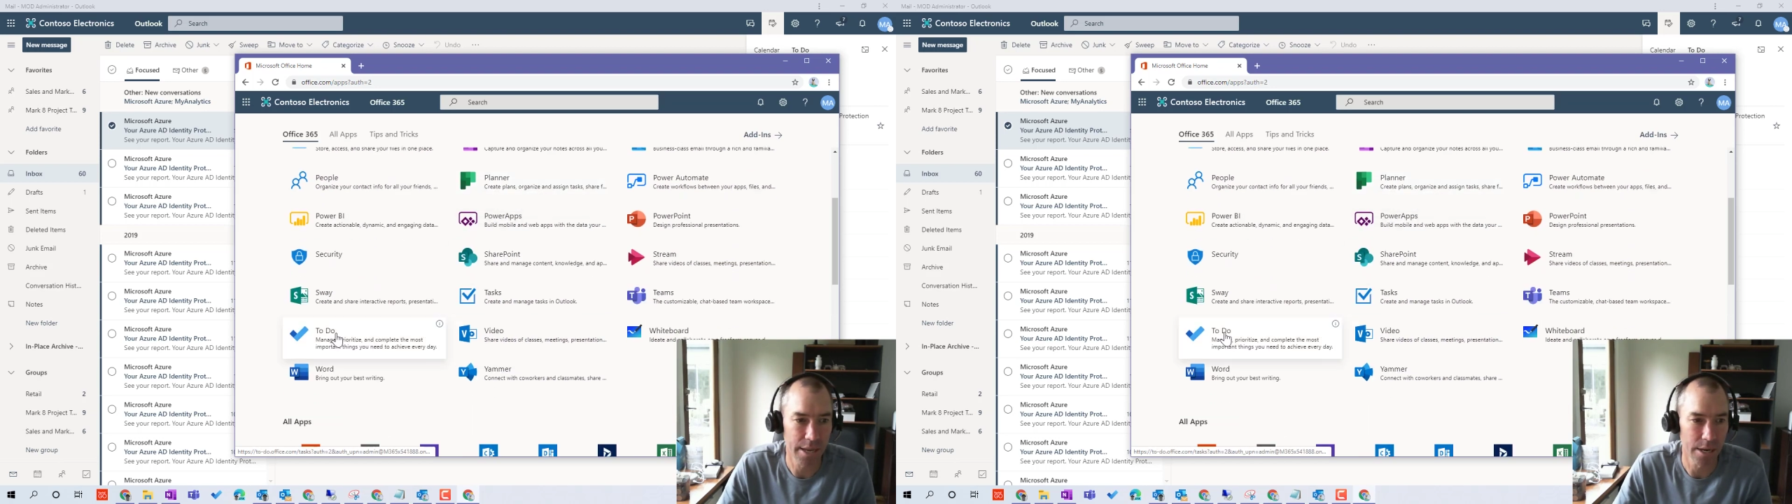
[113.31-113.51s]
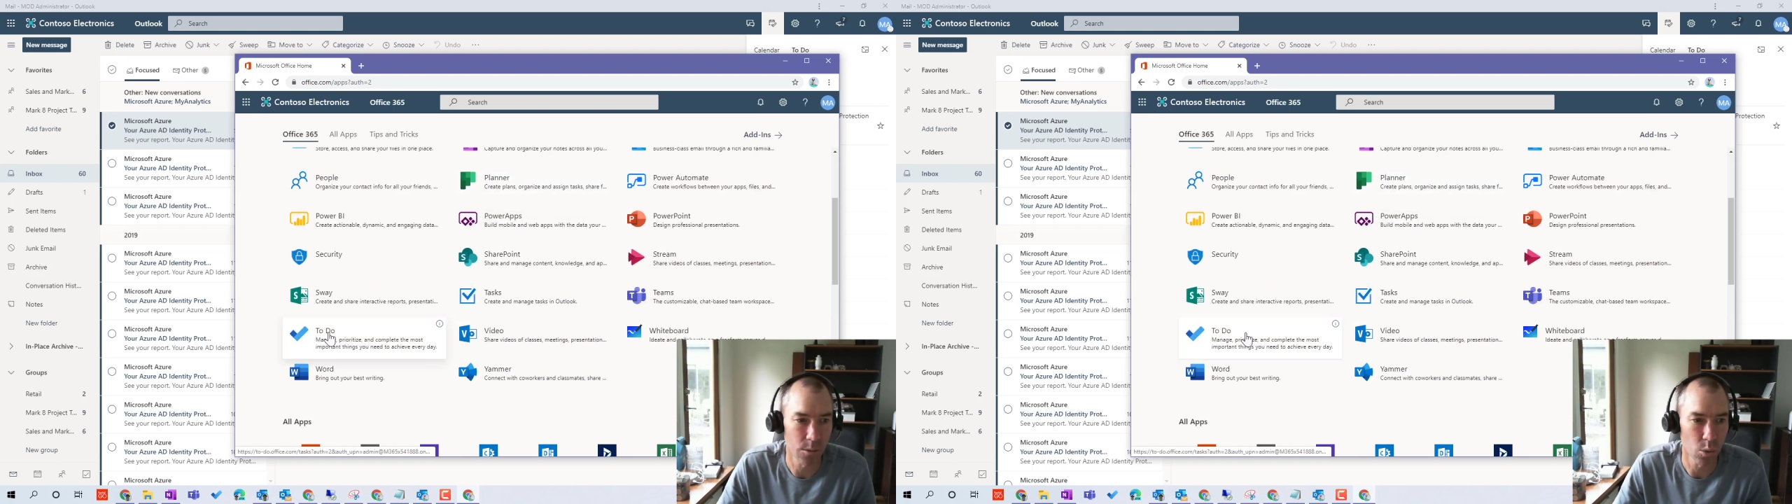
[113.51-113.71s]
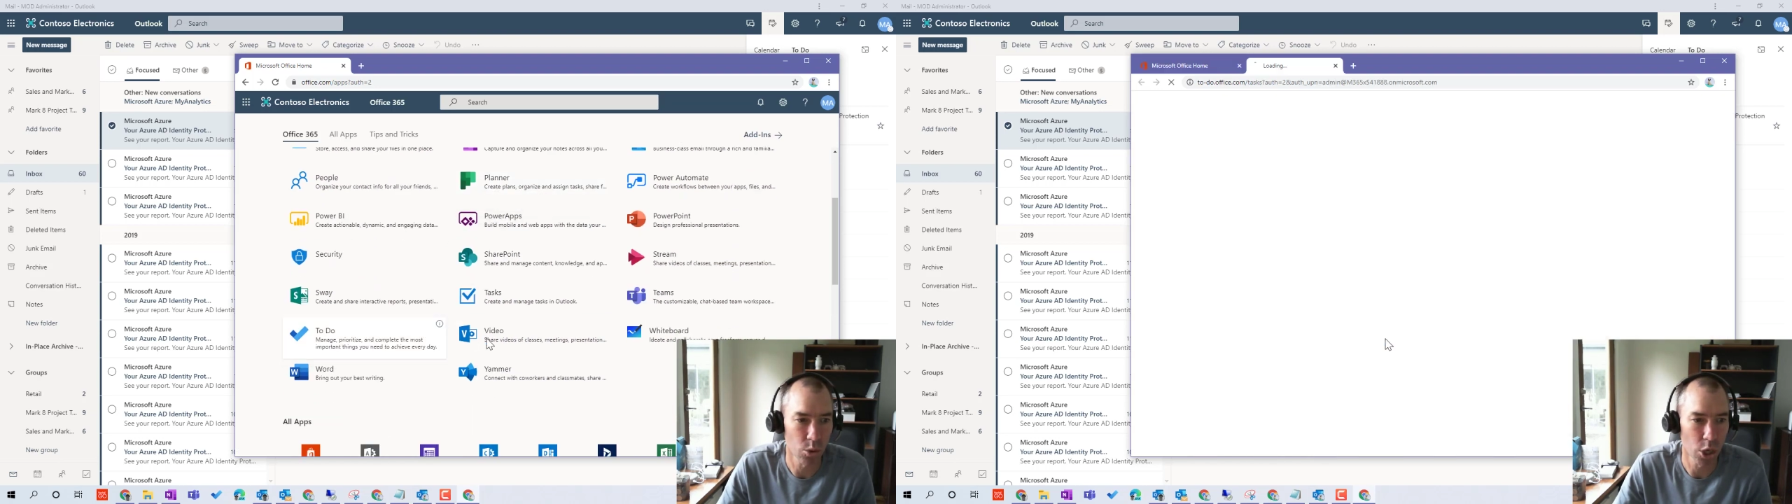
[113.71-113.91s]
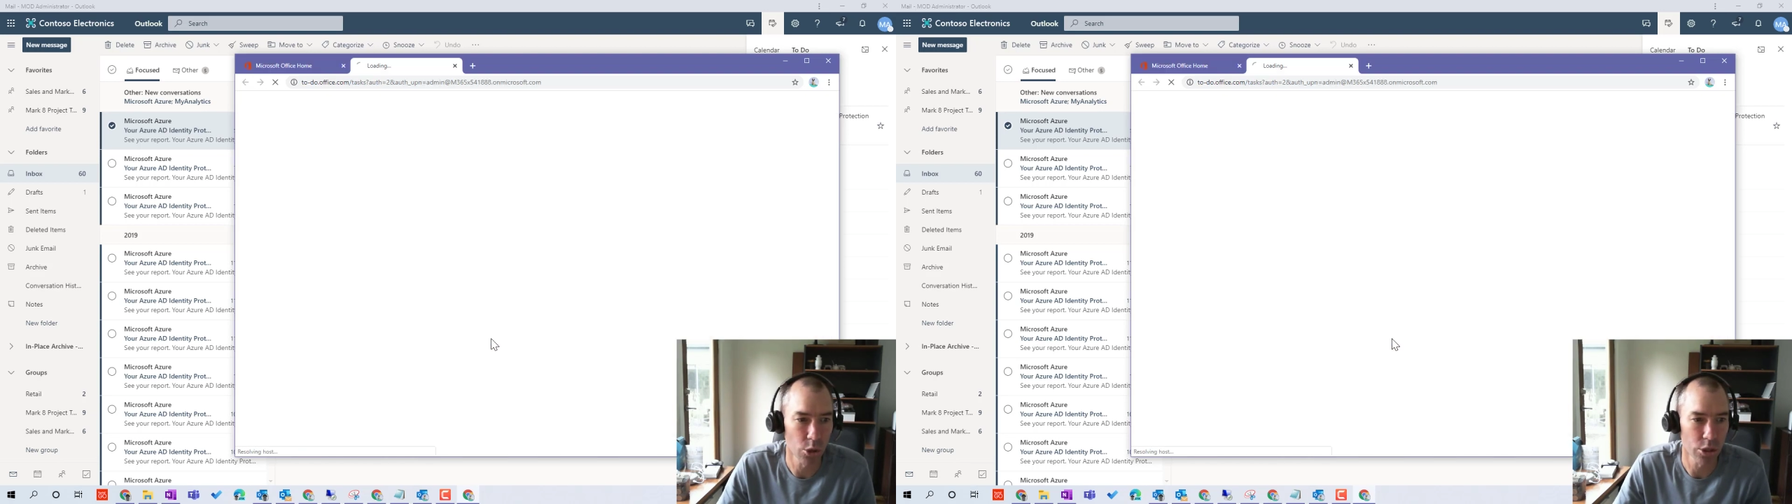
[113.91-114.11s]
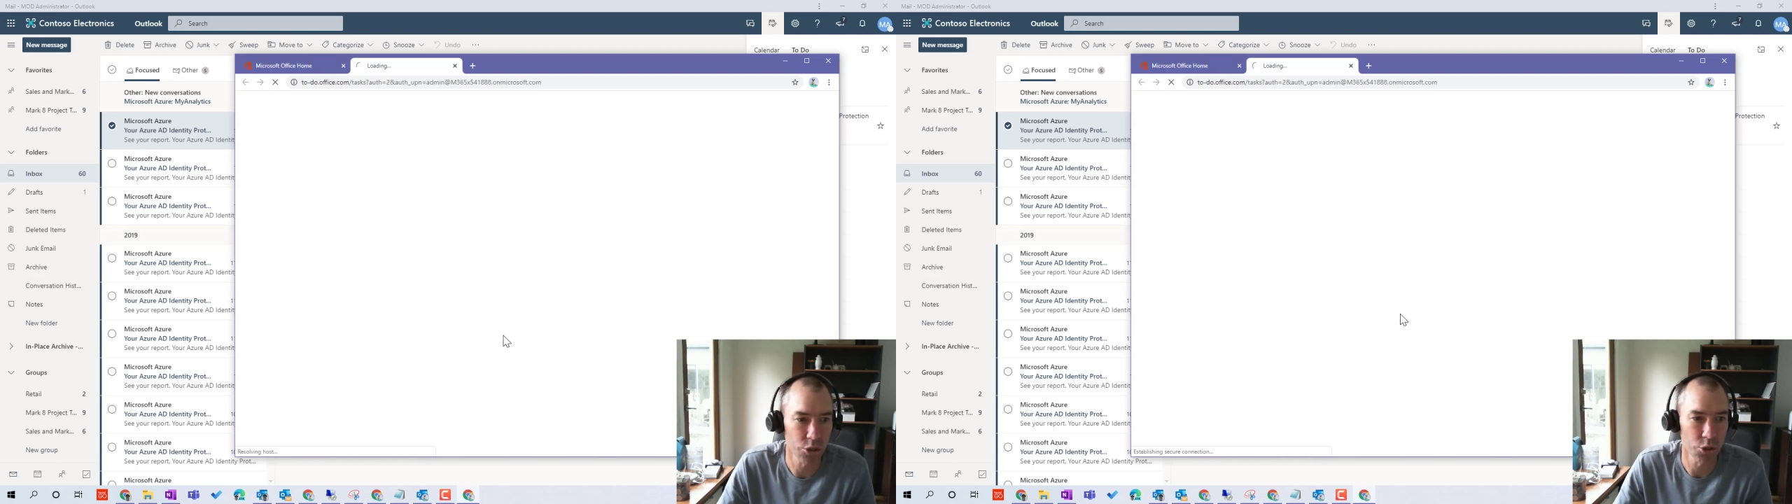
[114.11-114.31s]
and we'll
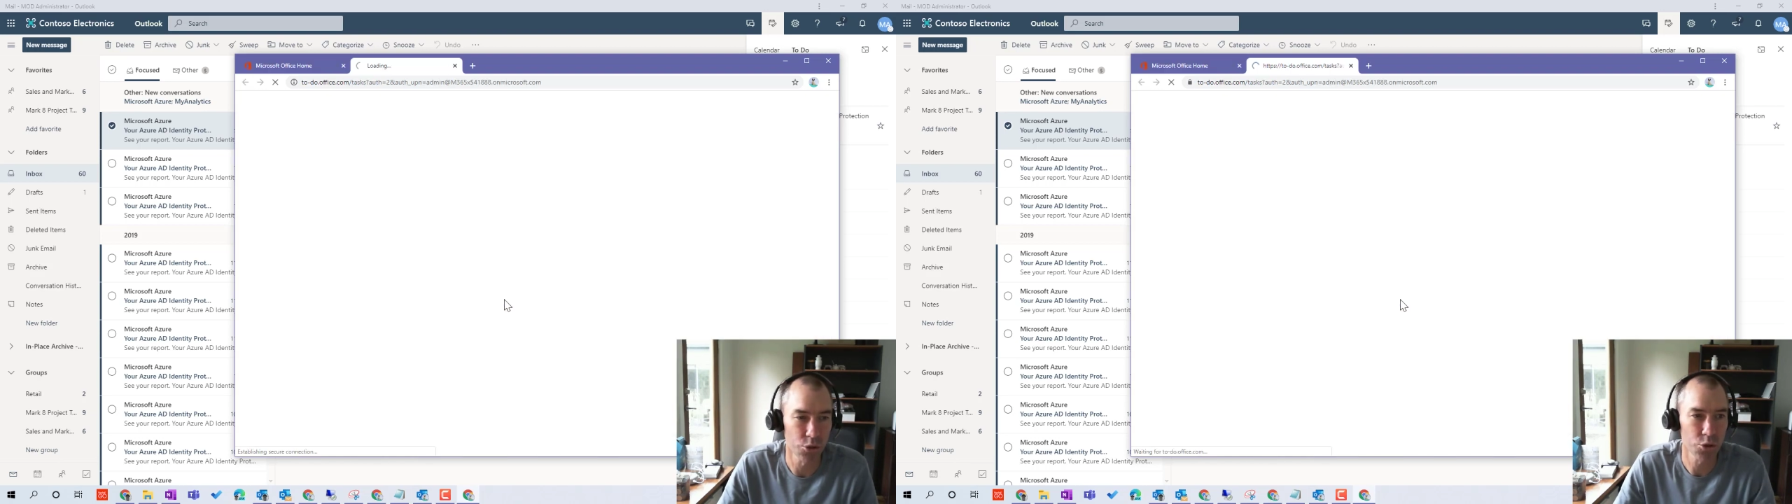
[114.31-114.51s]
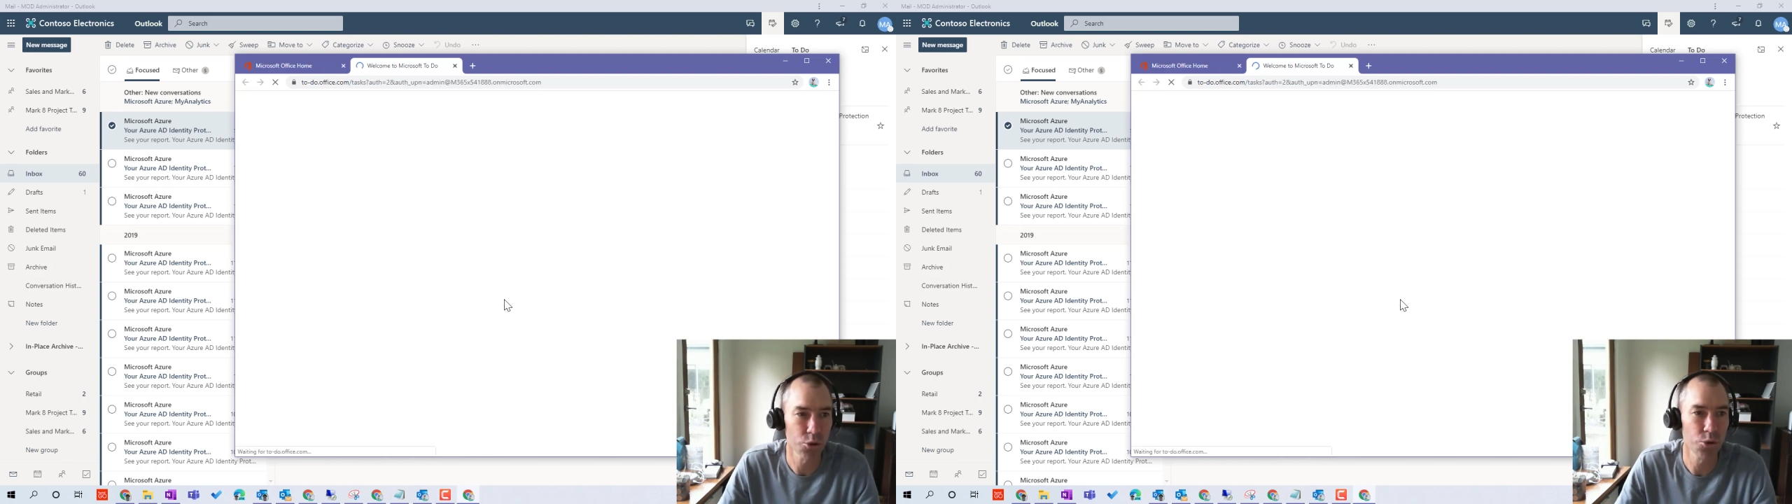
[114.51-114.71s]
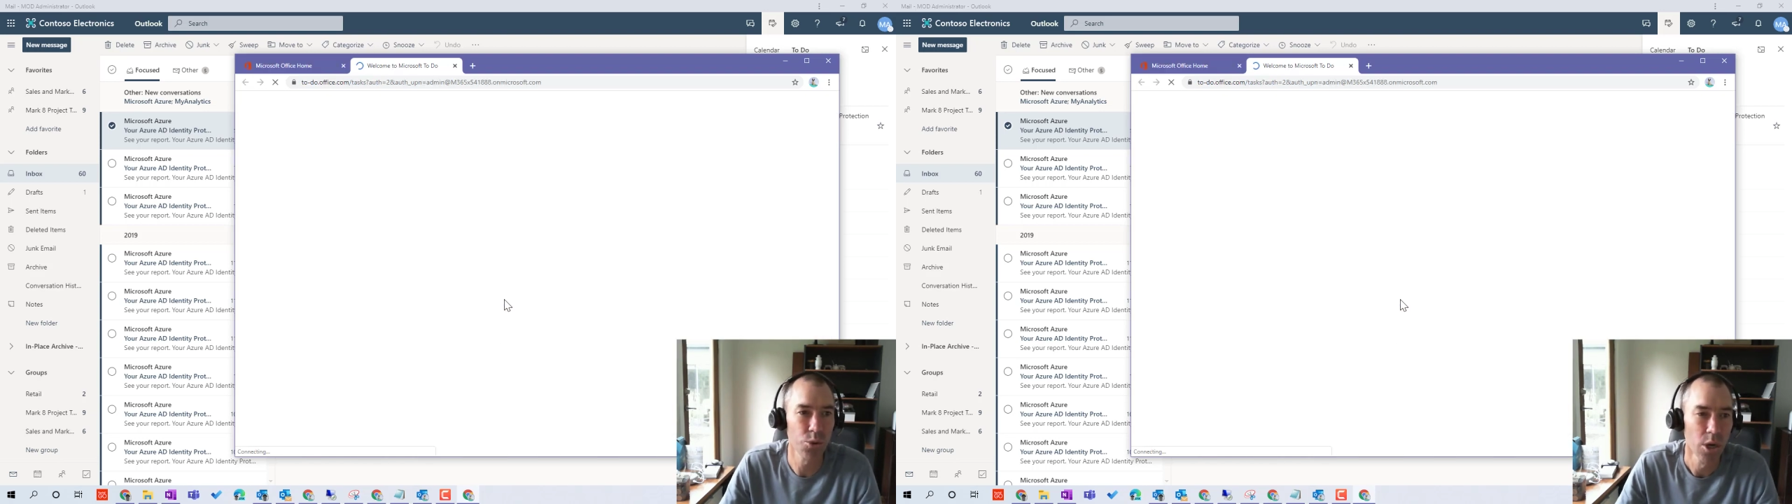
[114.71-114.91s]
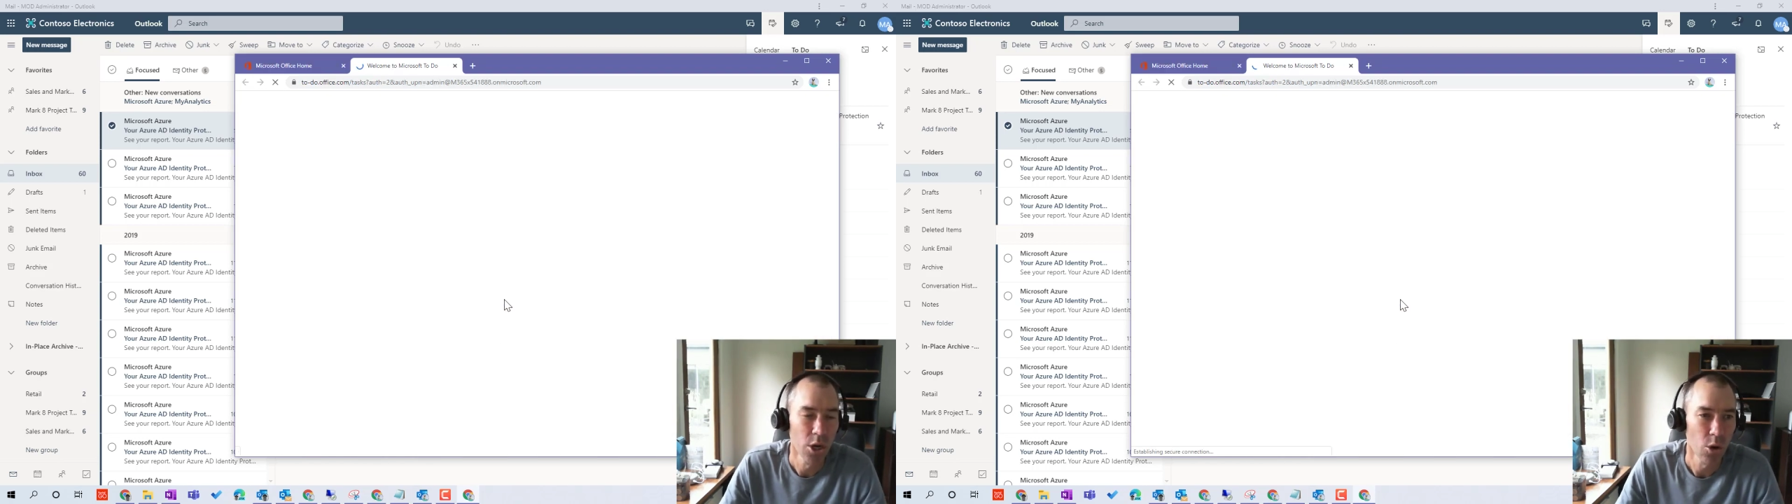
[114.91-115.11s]
go to to do.